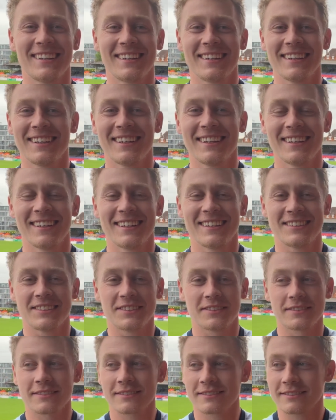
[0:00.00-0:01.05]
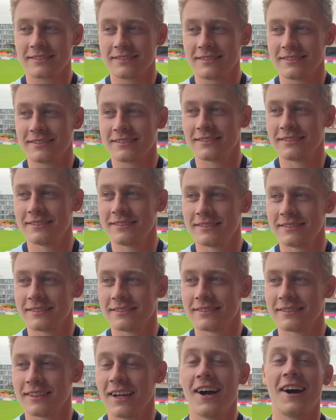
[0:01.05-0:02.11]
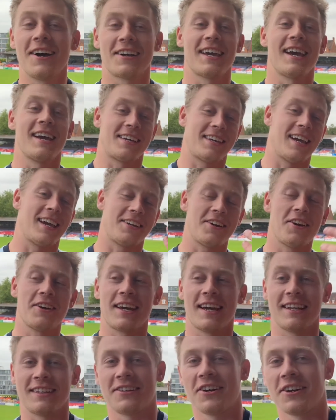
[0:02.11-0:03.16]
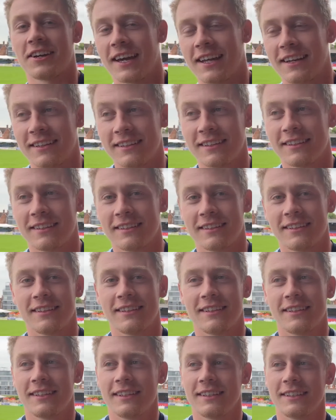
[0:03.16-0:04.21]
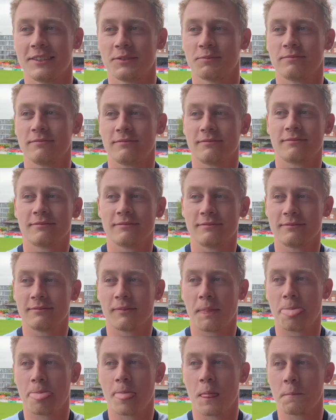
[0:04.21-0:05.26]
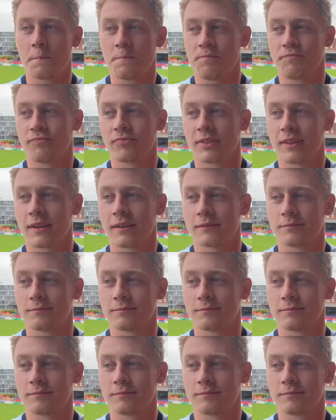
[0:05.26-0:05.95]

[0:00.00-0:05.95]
Oh, yeah, it's nice to end on high. Oh, okay, okay, um, go again, go again. And hopefully, you know, can build on that moving into next season.